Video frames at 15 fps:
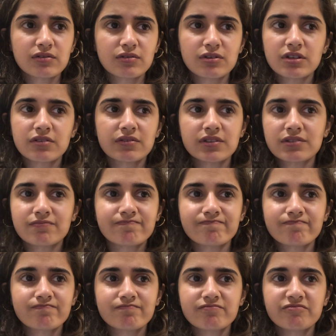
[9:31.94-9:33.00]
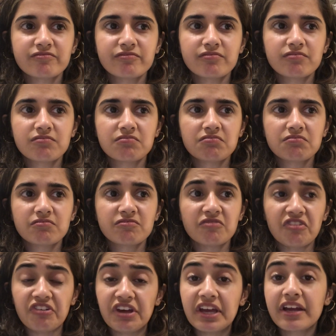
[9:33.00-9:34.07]
or even
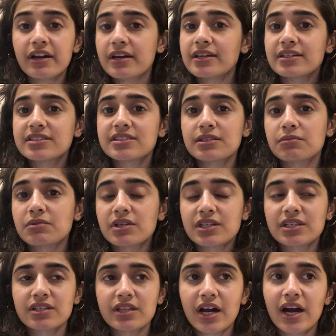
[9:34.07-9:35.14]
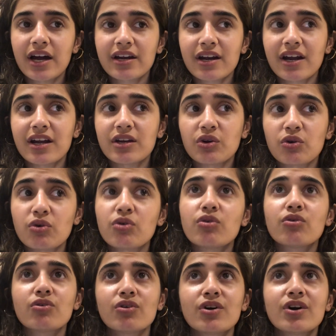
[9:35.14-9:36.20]
vaguely similar to that, I
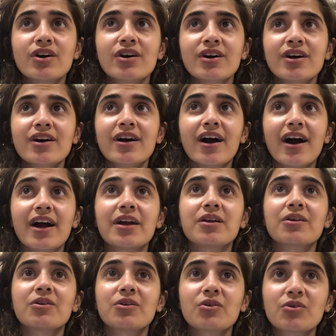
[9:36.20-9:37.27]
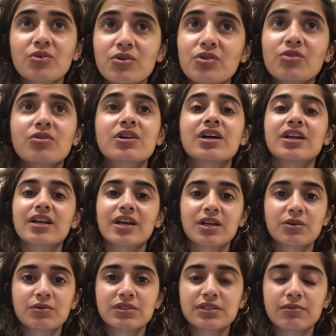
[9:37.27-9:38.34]
know you'll
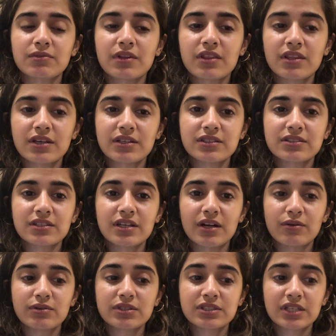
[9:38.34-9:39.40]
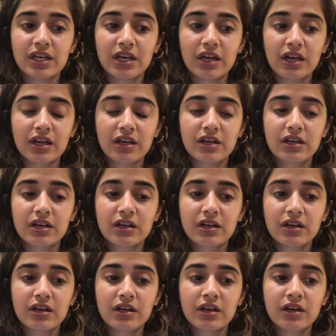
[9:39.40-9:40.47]
connect with some of the things that I was saying,
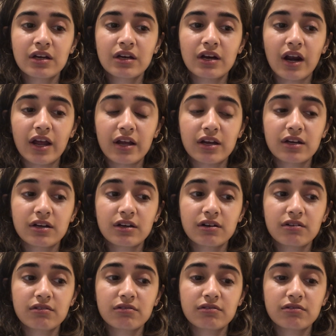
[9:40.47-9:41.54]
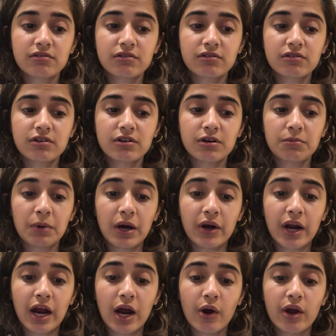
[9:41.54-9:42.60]
like
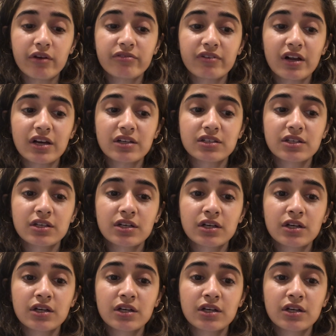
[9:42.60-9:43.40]
about how I felt